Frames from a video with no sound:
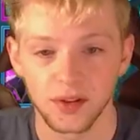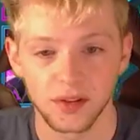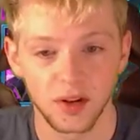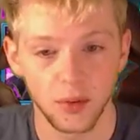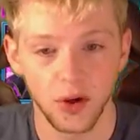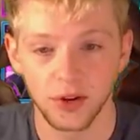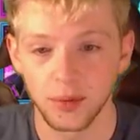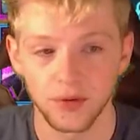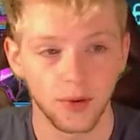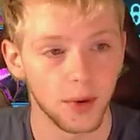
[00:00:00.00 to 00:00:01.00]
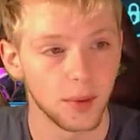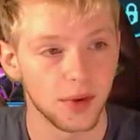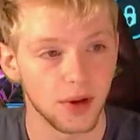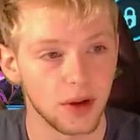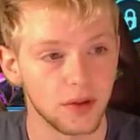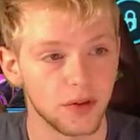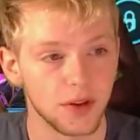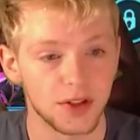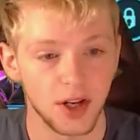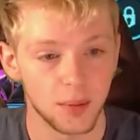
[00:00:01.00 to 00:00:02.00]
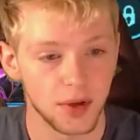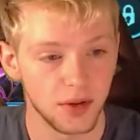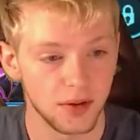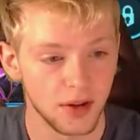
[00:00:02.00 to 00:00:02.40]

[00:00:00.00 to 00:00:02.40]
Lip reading: some ultimate forms of these champions.